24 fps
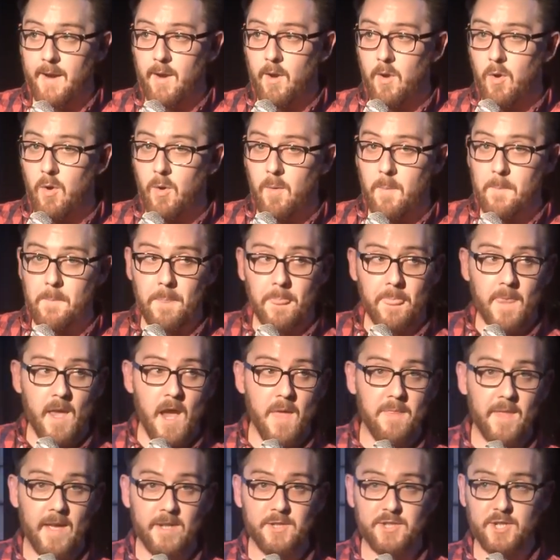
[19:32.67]
you know,
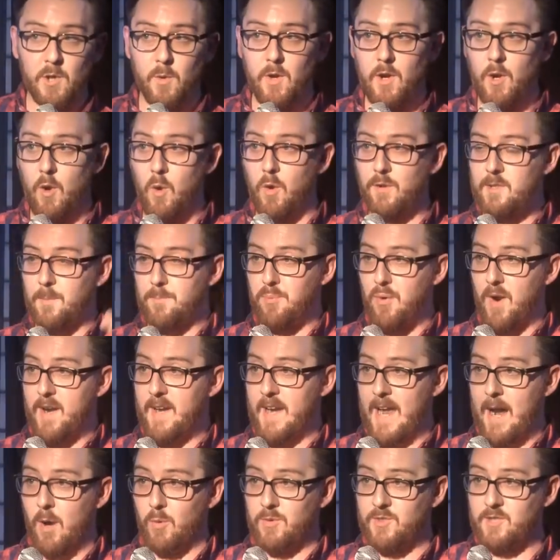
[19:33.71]
and then doing loads of
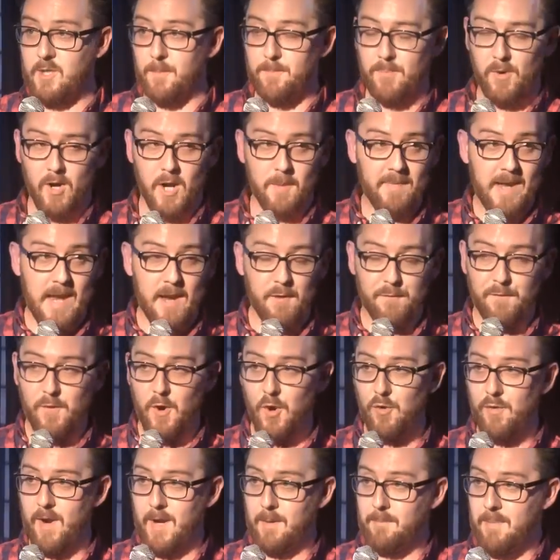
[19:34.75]
printouts to put in the
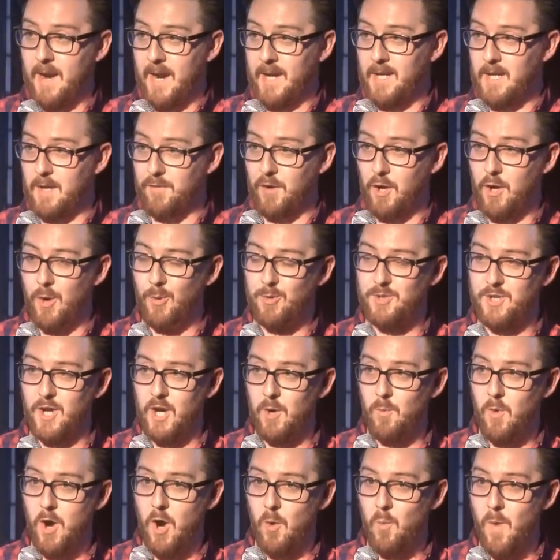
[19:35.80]
A4 ring binder for who's going
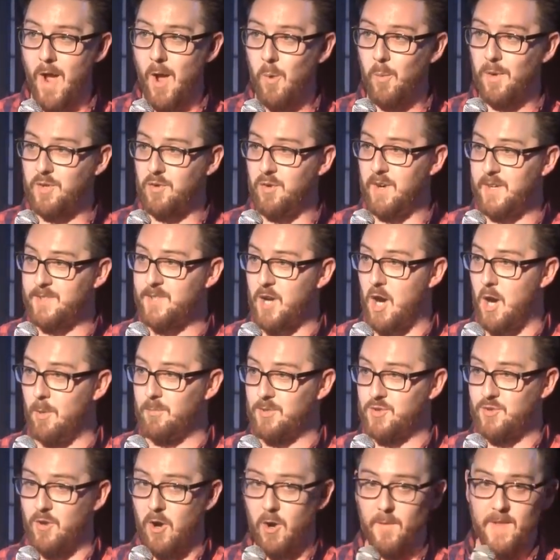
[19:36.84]
to work well with Chris
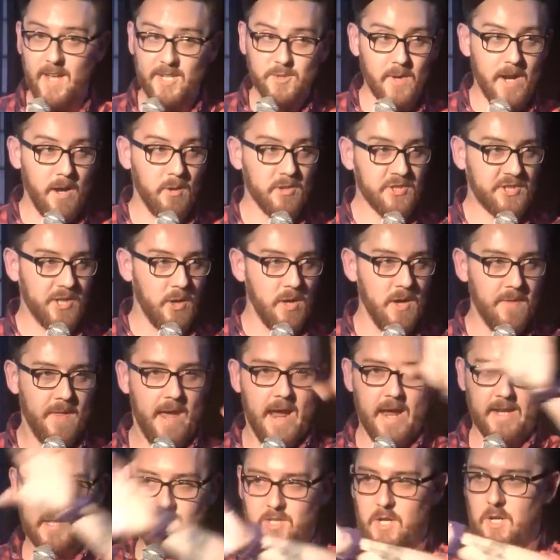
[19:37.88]
Armstrong. That's what I was doing
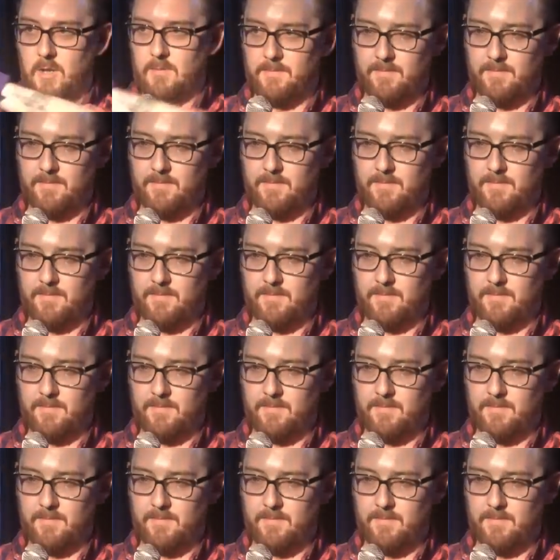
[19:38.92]
there, so...